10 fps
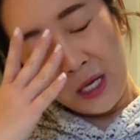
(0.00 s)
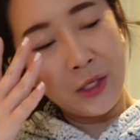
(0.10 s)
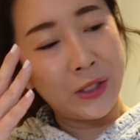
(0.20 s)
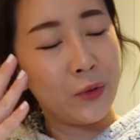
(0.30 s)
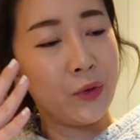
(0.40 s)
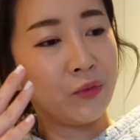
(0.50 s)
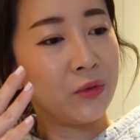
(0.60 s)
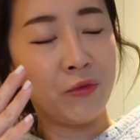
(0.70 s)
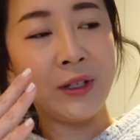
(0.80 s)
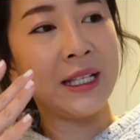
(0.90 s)
So it
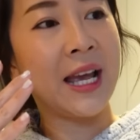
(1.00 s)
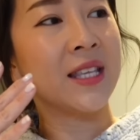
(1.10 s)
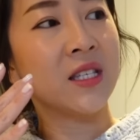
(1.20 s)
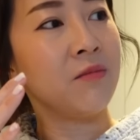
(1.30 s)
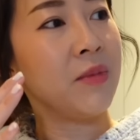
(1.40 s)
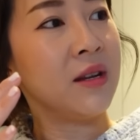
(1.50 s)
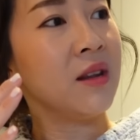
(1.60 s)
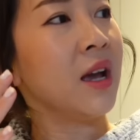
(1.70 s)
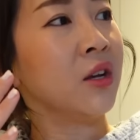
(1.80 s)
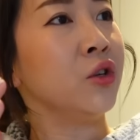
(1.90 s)
really hasn't
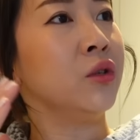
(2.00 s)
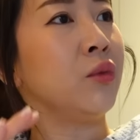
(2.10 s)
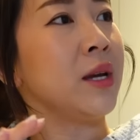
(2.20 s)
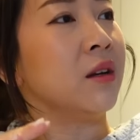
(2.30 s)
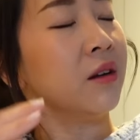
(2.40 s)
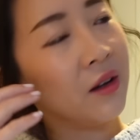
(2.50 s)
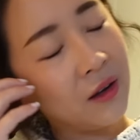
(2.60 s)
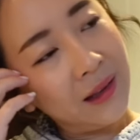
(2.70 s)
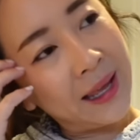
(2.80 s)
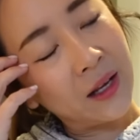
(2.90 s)
been a good week,
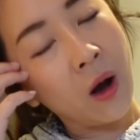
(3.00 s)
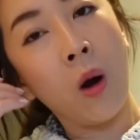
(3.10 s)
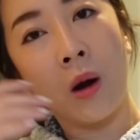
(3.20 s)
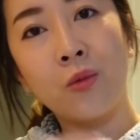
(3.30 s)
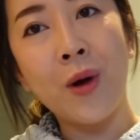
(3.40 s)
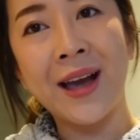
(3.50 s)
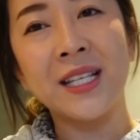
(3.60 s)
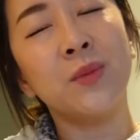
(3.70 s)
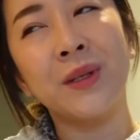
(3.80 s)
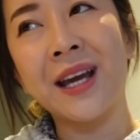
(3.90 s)
like car
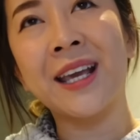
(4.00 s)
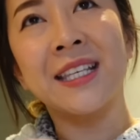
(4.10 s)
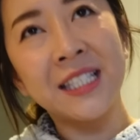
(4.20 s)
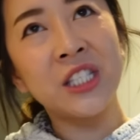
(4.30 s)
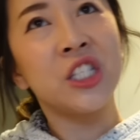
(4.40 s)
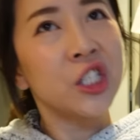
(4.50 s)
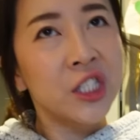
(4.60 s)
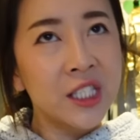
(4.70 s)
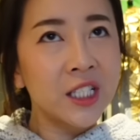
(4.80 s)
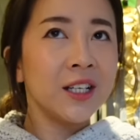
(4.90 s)
wise, but I guess it's
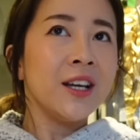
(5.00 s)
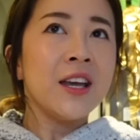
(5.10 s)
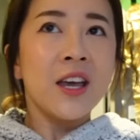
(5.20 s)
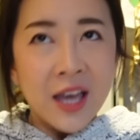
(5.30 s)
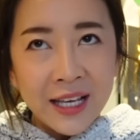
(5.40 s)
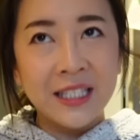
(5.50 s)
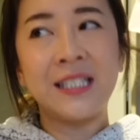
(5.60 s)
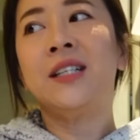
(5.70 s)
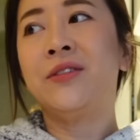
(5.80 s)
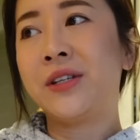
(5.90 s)
just
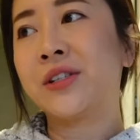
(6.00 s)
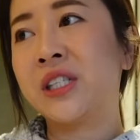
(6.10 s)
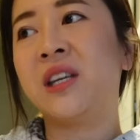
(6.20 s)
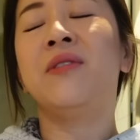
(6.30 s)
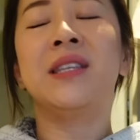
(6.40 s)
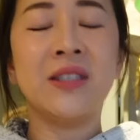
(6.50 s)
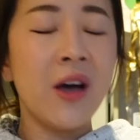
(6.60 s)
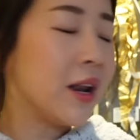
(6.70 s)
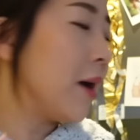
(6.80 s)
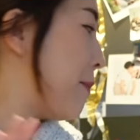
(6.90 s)
exterior stuff. It's
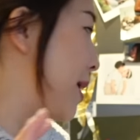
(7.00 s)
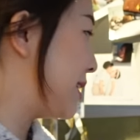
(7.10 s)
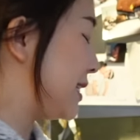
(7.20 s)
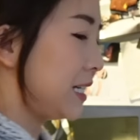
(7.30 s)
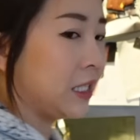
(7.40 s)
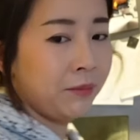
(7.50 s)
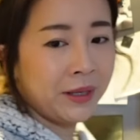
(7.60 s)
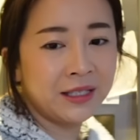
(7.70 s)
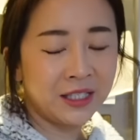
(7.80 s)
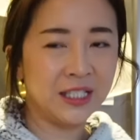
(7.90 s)
not a big deal,
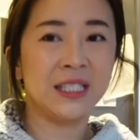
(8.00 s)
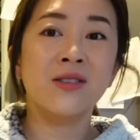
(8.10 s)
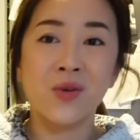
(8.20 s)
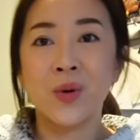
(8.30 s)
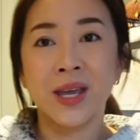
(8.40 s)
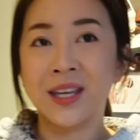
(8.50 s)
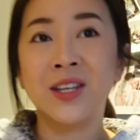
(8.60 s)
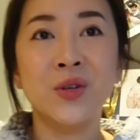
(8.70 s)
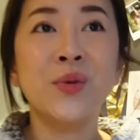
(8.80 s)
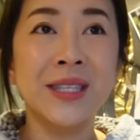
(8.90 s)
but it's just annoying,
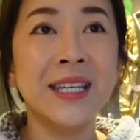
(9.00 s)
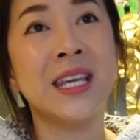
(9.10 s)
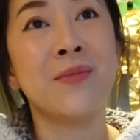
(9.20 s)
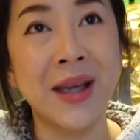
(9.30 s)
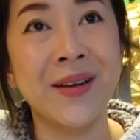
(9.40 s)
you know, because I need my